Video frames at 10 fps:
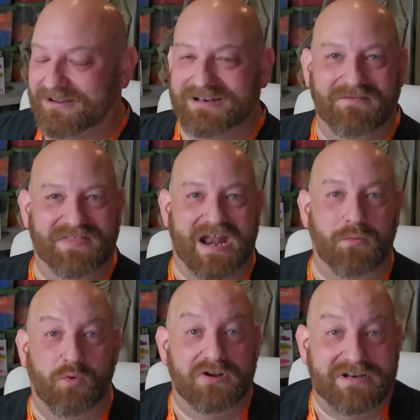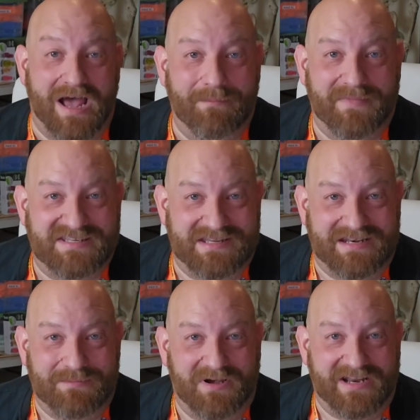enough that I would not miss
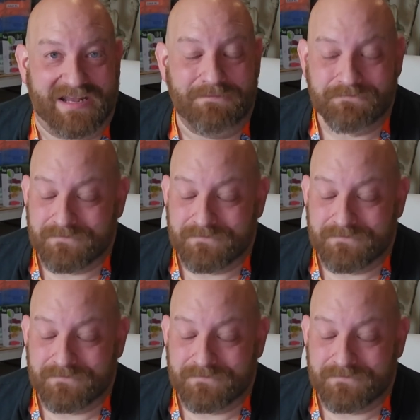anybody.